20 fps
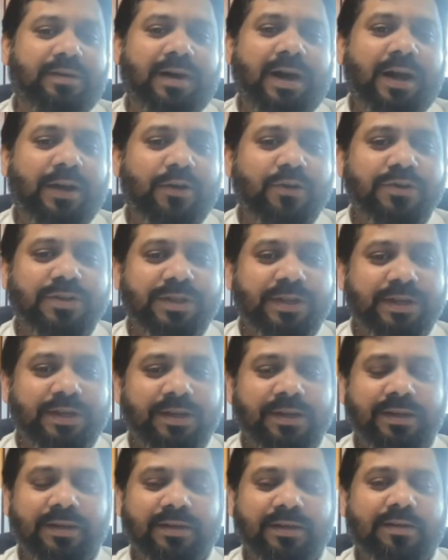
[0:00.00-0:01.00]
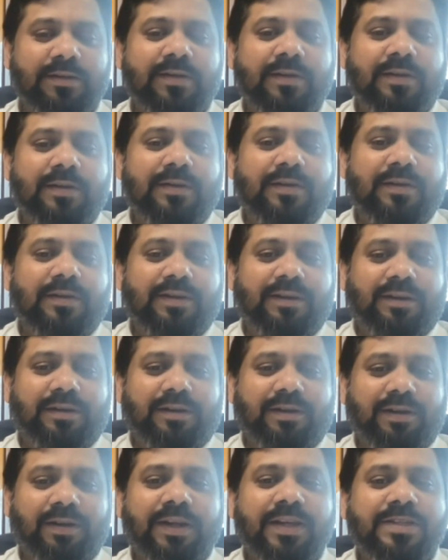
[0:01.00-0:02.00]
I don't see
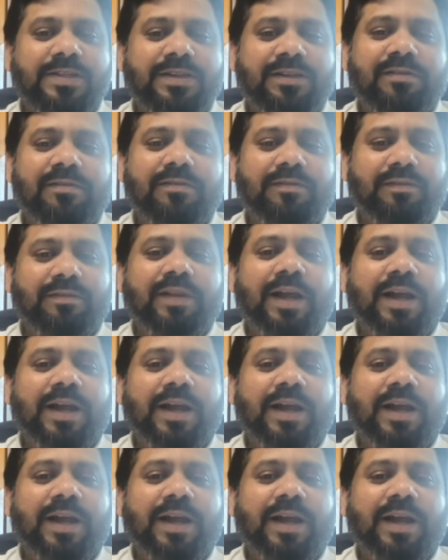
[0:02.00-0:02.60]
a reason